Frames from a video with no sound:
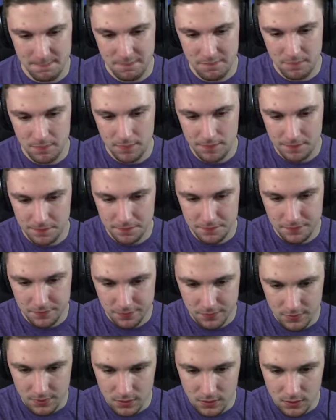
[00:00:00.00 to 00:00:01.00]

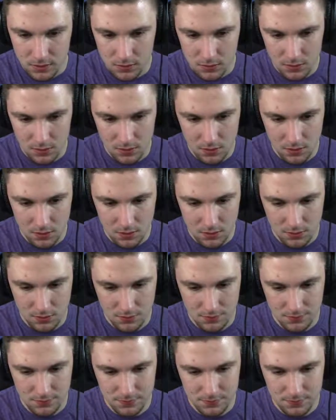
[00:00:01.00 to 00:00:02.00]

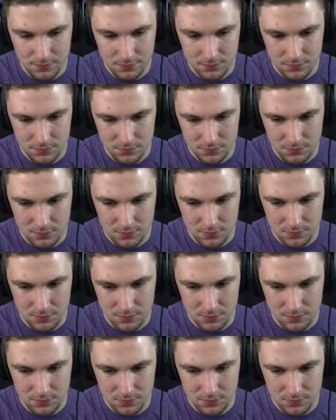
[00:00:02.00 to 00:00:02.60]
Nothing is said.